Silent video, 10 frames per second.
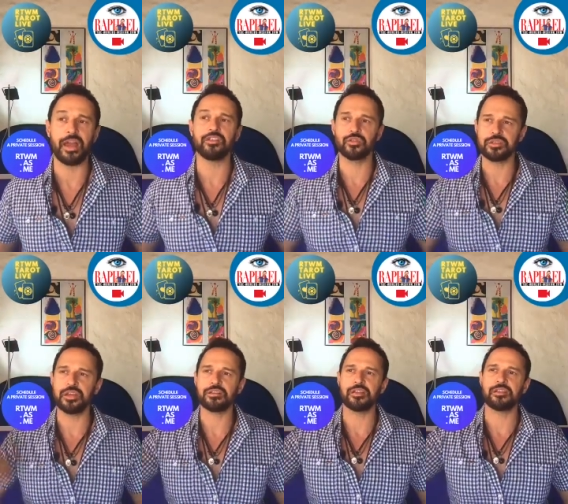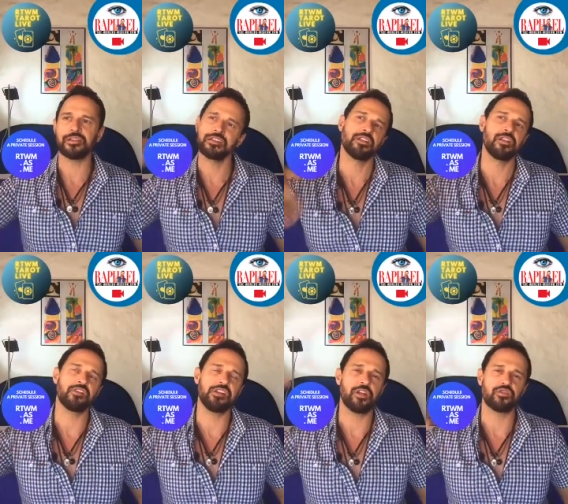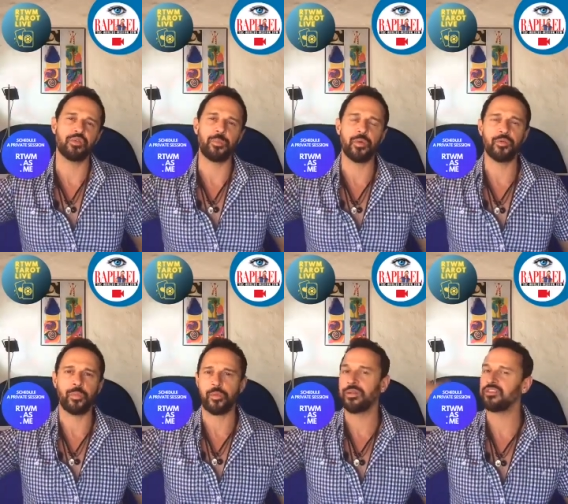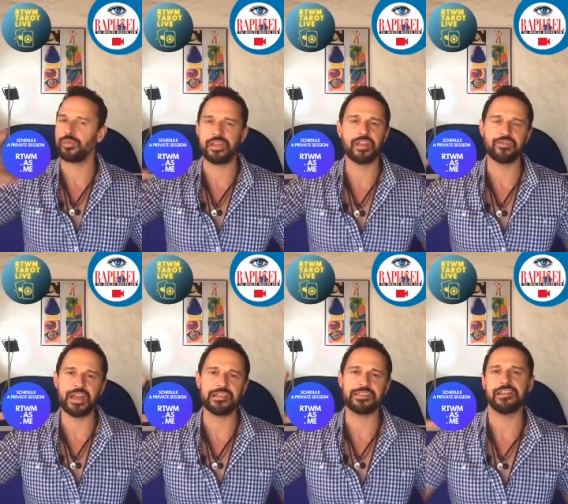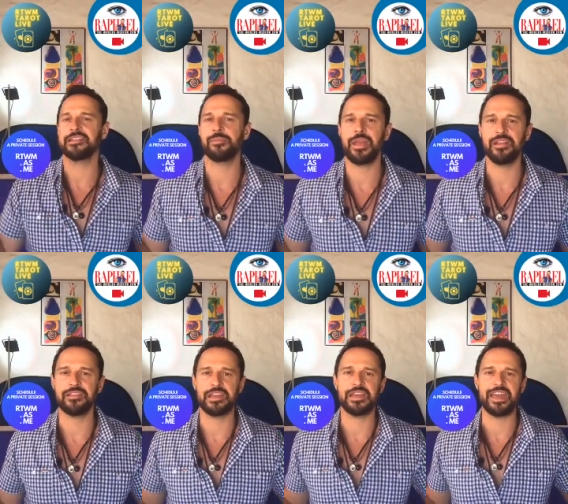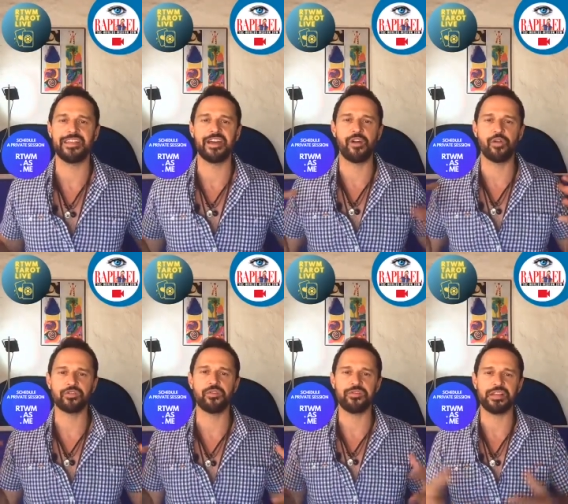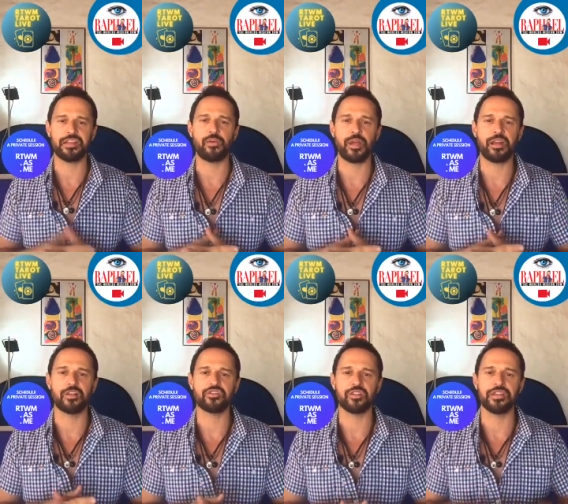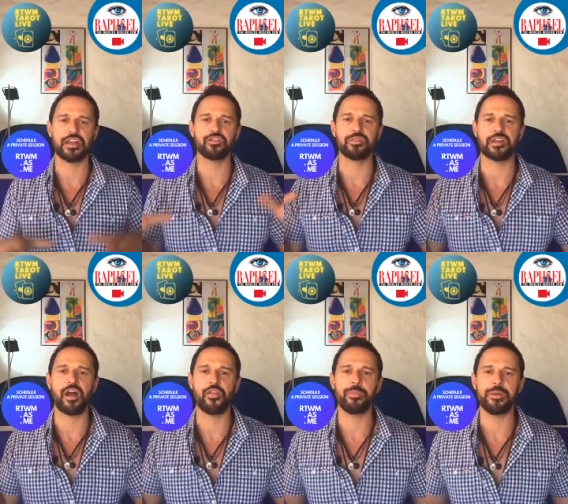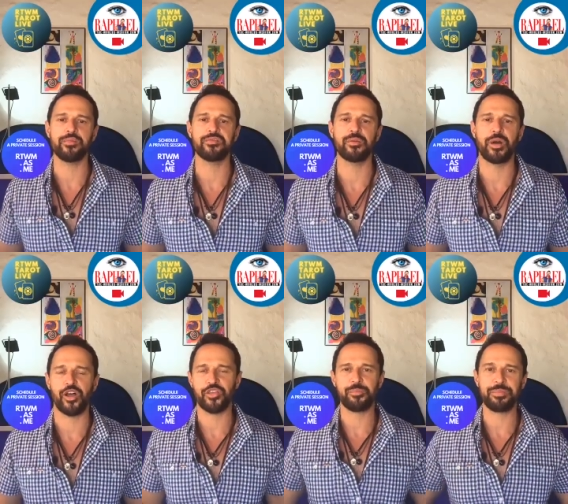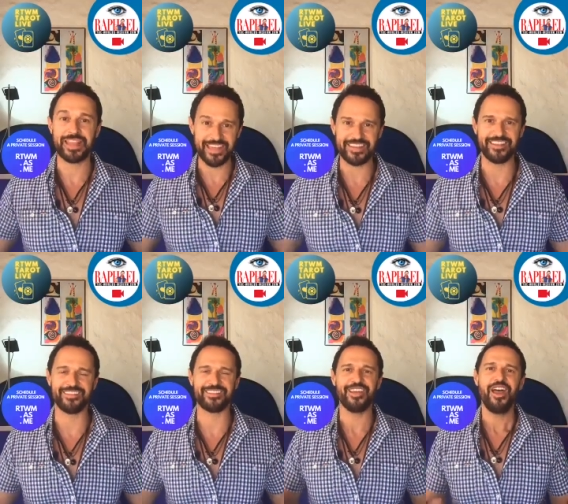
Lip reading: I do think that the technology got to a point where it's really advanced and it's amazing. And I also feel that we're going to connect with other people from other planets.